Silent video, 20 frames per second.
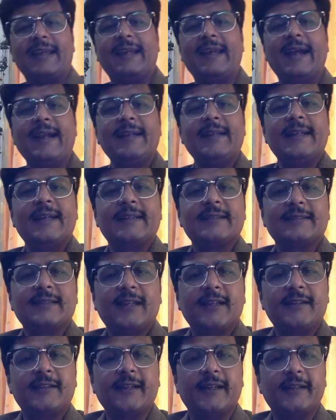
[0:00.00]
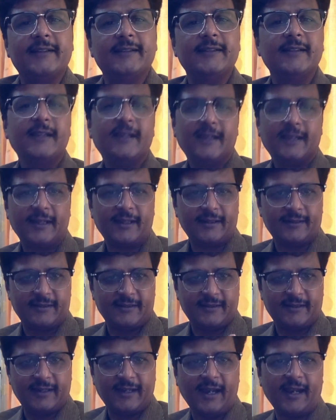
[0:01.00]
get excited and
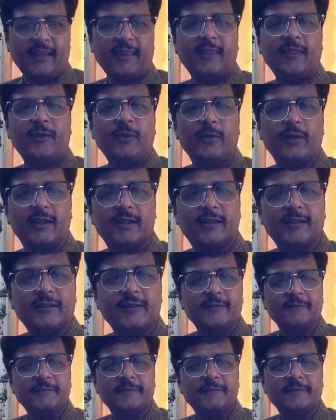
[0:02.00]
get through it.